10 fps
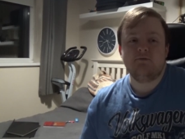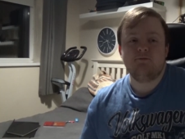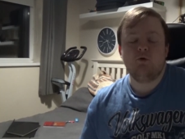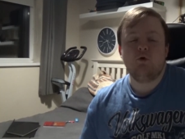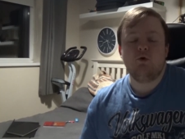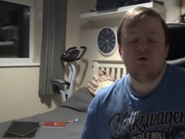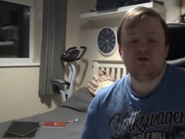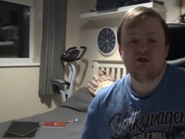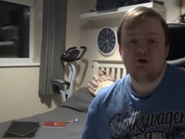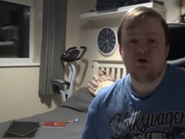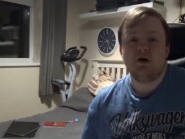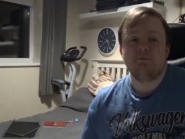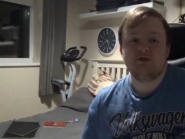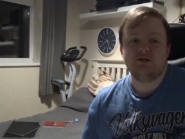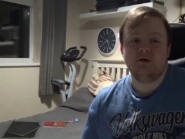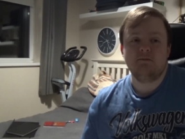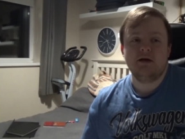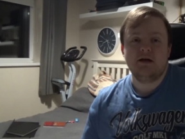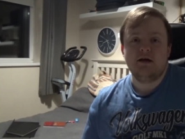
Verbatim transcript: for to look up to them?